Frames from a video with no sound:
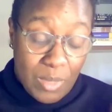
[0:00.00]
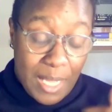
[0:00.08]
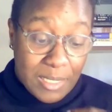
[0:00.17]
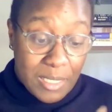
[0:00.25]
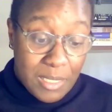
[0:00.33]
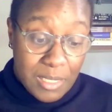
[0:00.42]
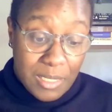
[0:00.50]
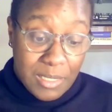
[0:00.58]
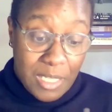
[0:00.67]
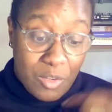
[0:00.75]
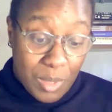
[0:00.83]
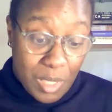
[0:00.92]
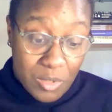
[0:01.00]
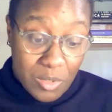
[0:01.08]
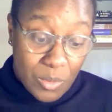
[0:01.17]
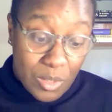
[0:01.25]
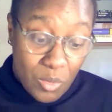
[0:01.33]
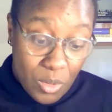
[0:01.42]
not just in the South, but
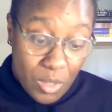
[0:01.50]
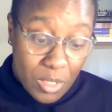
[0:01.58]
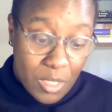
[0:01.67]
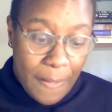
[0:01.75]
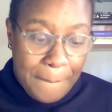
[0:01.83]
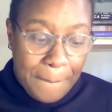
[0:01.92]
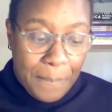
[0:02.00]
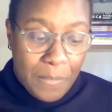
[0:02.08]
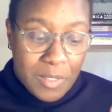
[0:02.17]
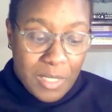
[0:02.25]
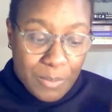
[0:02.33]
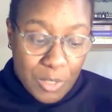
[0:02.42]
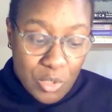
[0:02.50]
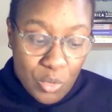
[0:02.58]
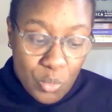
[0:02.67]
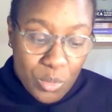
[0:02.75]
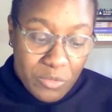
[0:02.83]
also in the North. Chapter 2,